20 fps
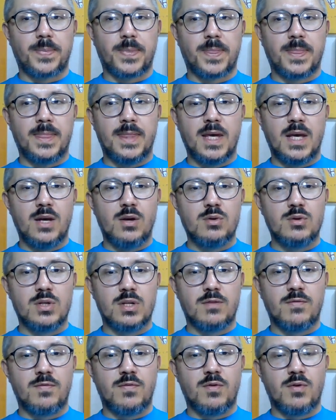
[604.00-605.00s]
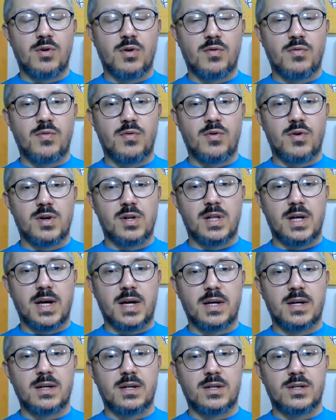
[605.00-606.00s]
they use it for
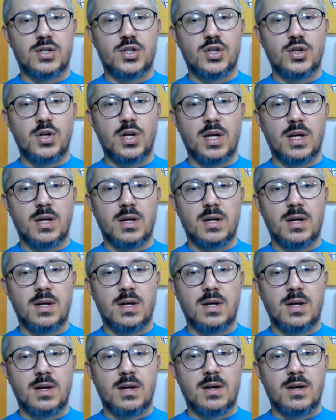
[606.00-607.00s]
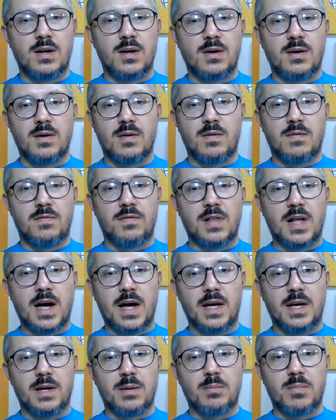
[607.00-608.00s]
like shooting
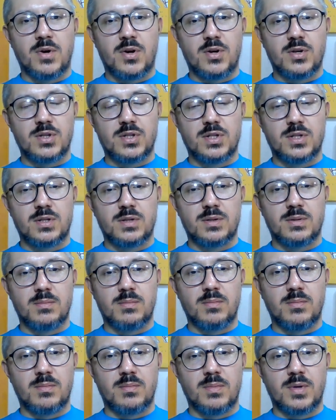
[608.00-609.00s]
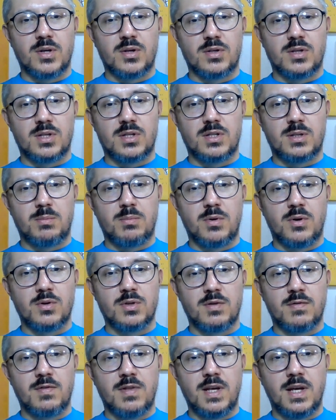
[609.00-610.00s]
flying birds because it
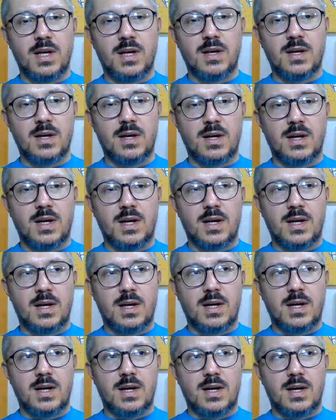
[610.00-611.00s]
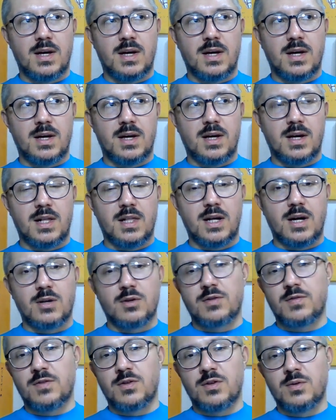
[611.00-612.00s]
supposedly
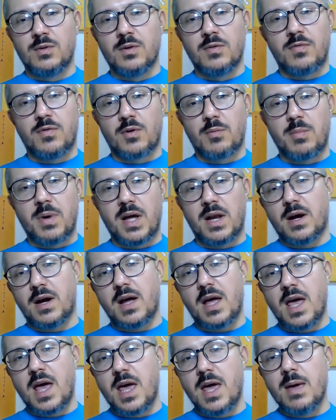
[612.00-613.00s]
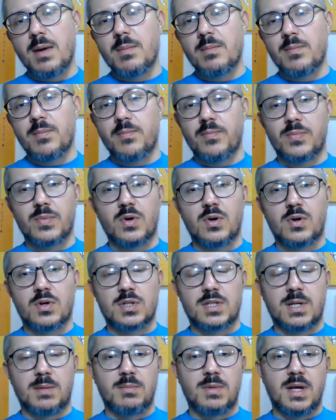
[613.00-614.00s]
allows for better aim or
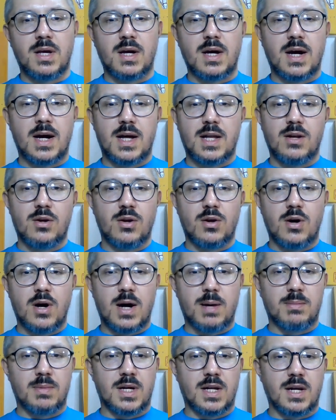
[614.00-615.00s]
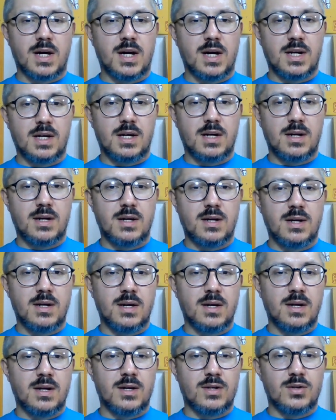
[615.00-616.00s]
something. I don't know. I'm not a hunter,
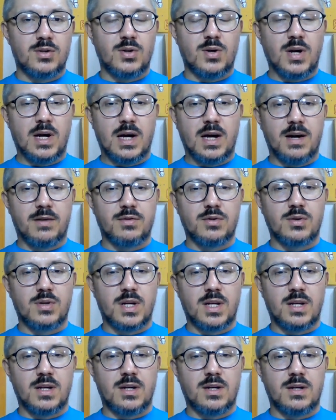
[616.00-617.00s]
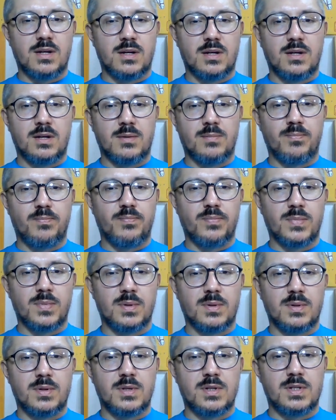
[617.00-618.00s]
so I have to kind of
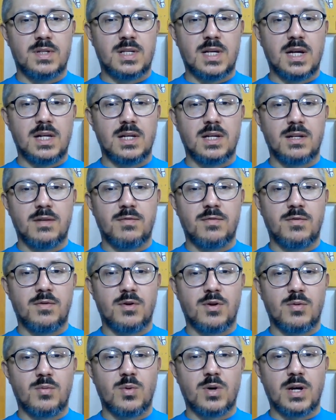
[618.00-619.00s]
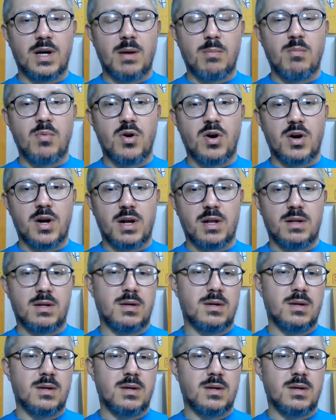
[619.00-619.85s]
sell it for what I bought it.